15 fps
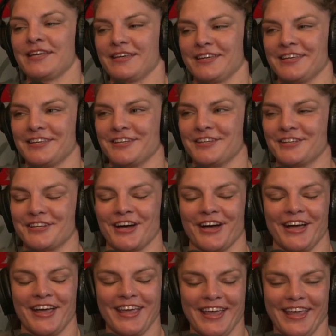You know,
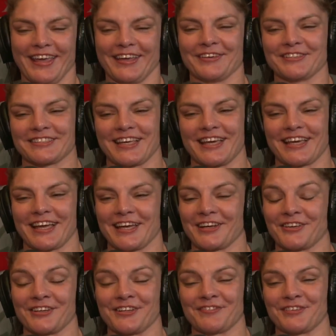it was like, I
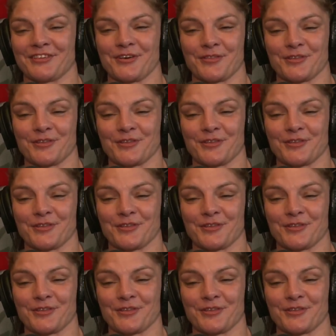don't even know,